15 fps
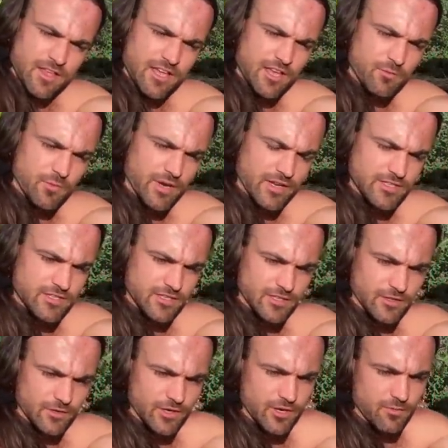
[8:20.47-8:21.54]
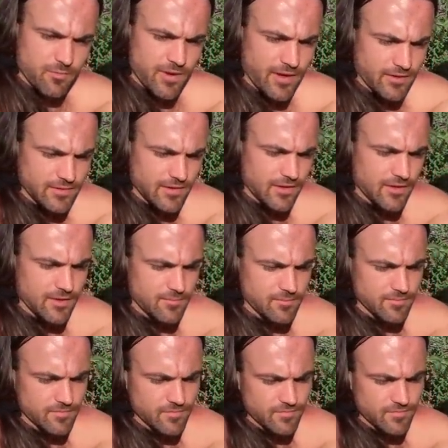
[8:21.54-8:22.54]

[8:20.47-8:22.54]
And when I started learning about um,